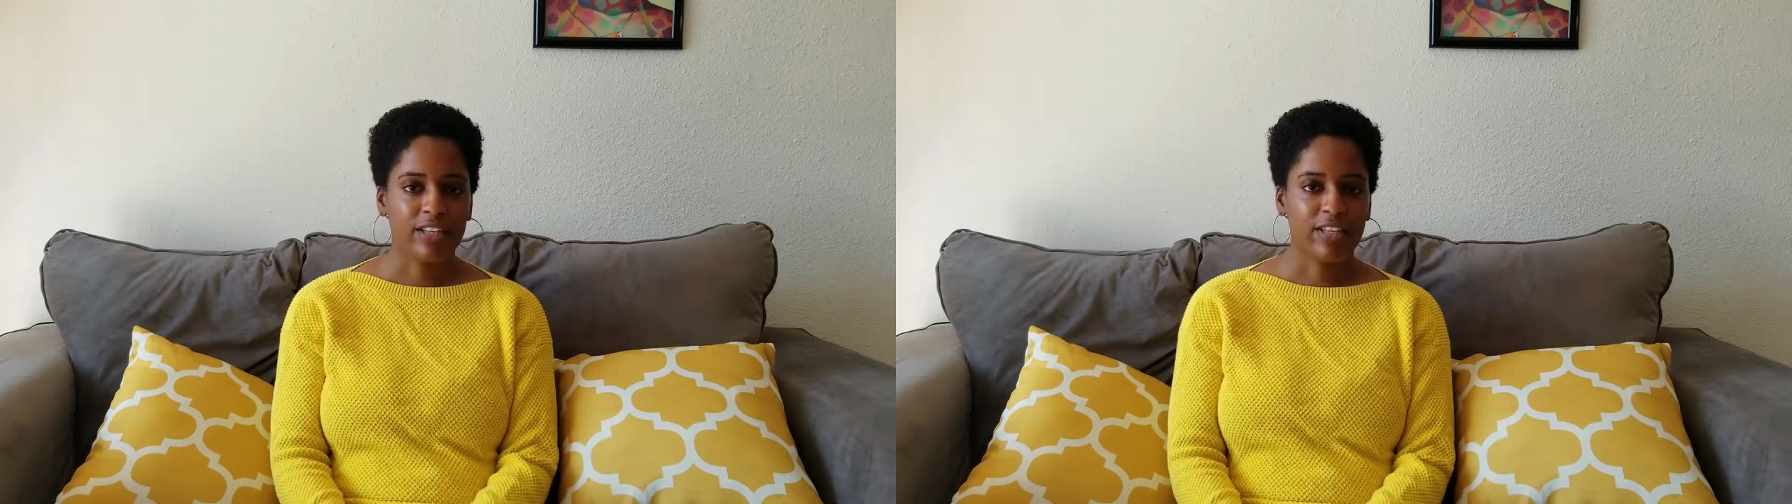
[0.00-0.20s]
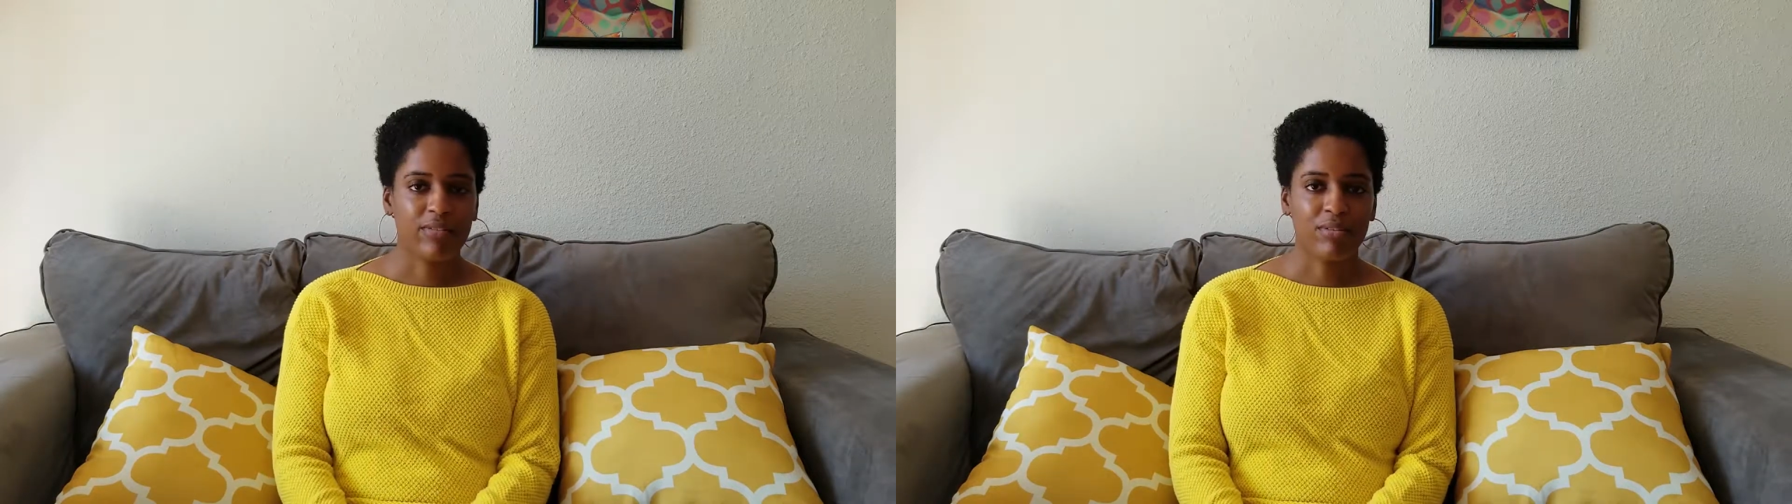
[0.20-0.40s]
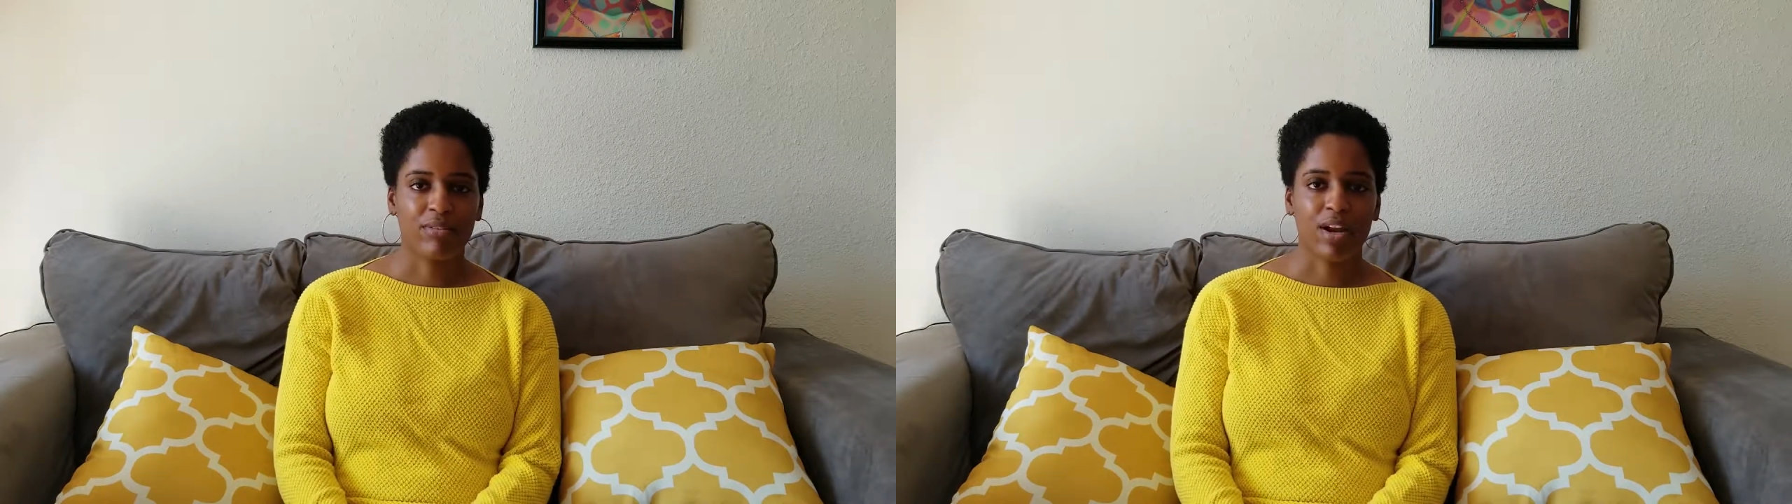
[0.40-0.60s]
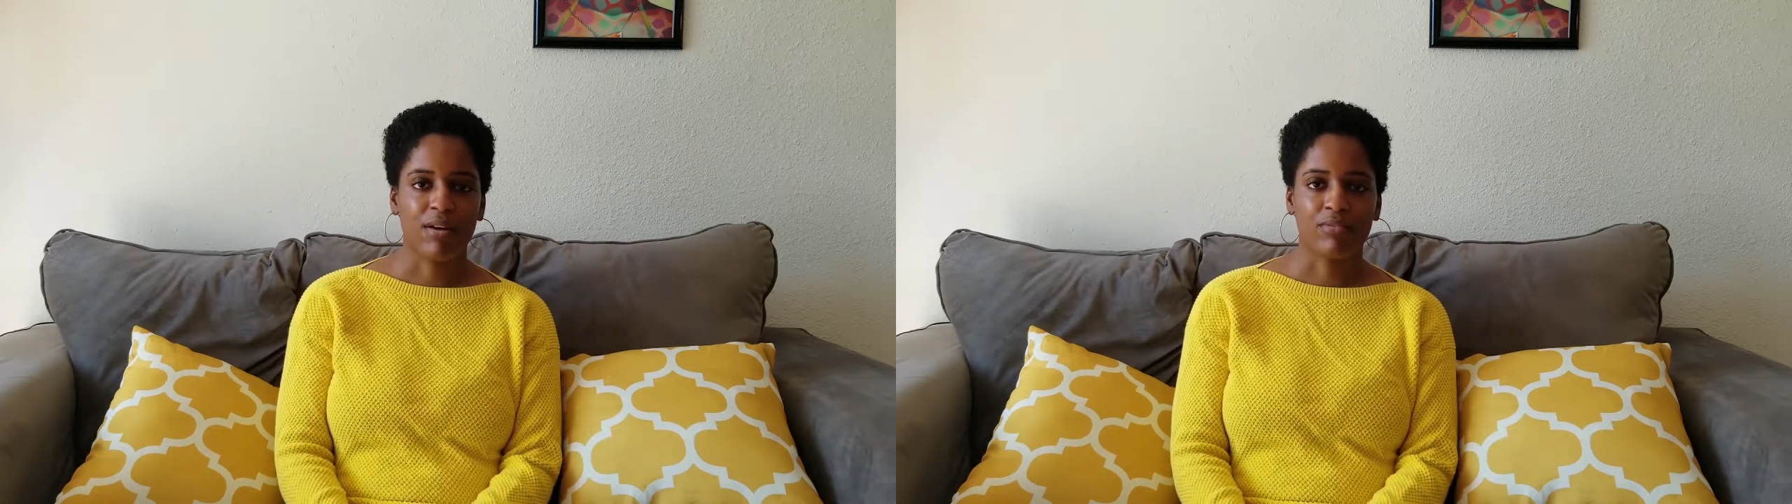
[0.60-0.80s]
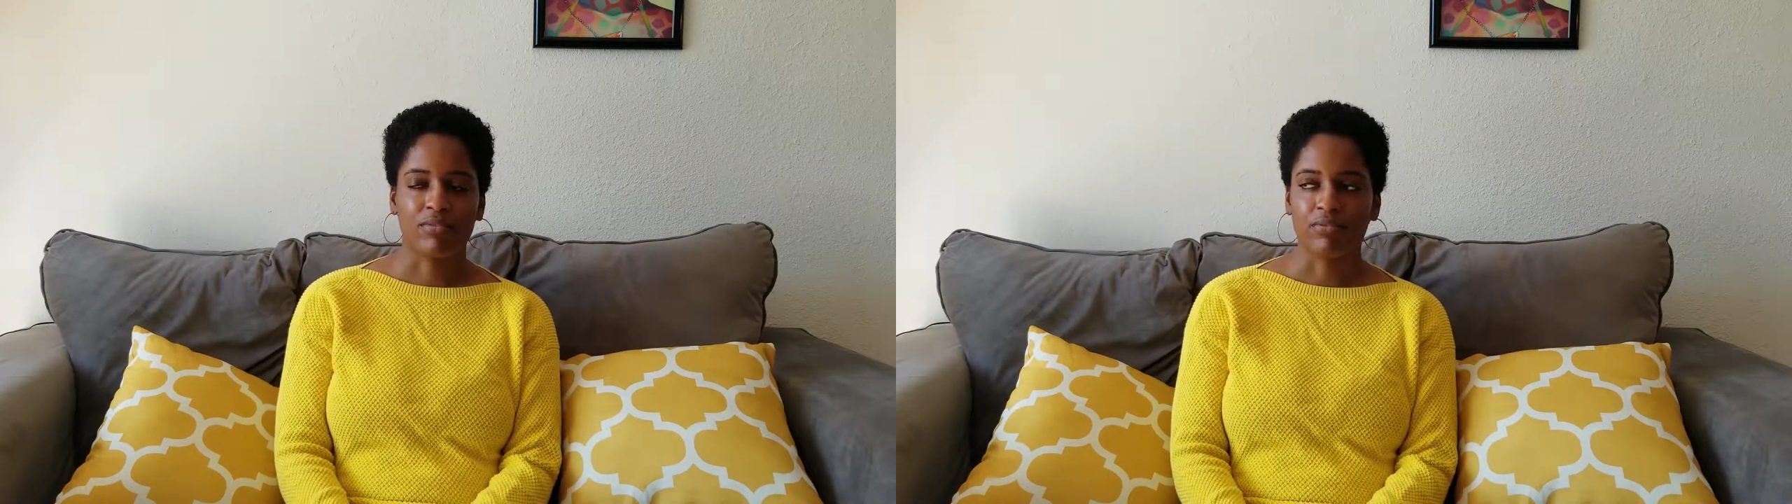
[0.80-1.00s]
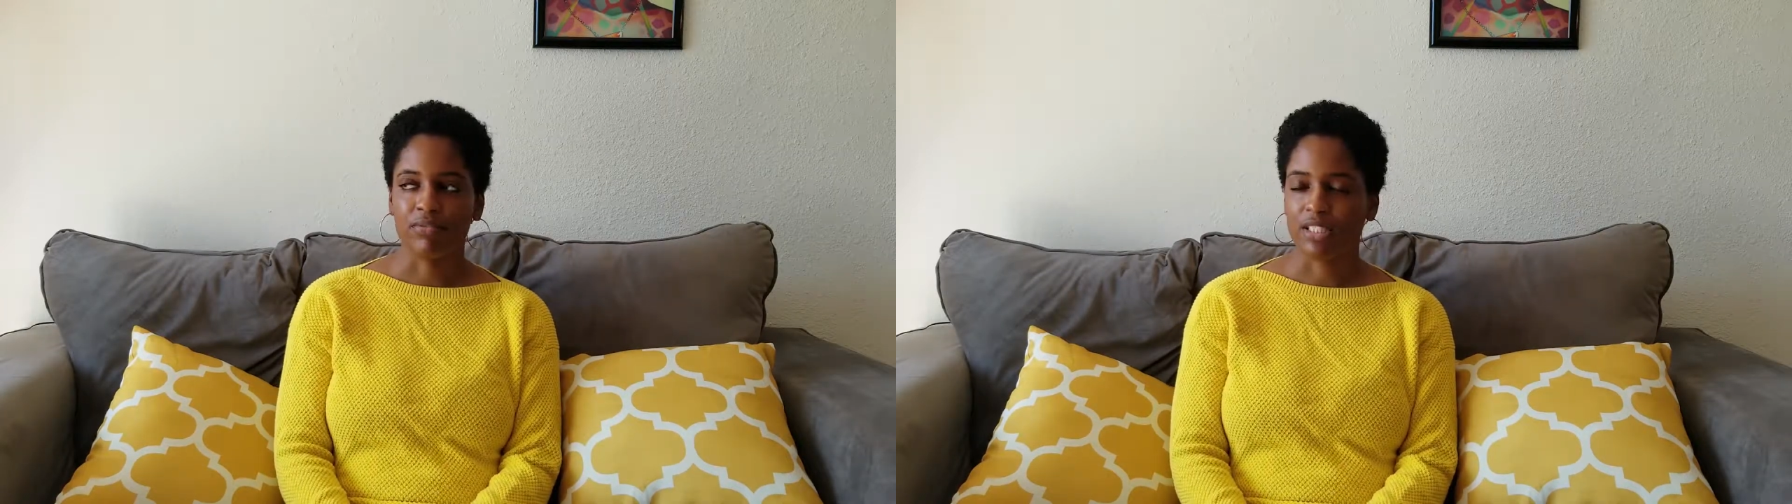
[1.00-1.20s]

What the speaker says: Even when I'm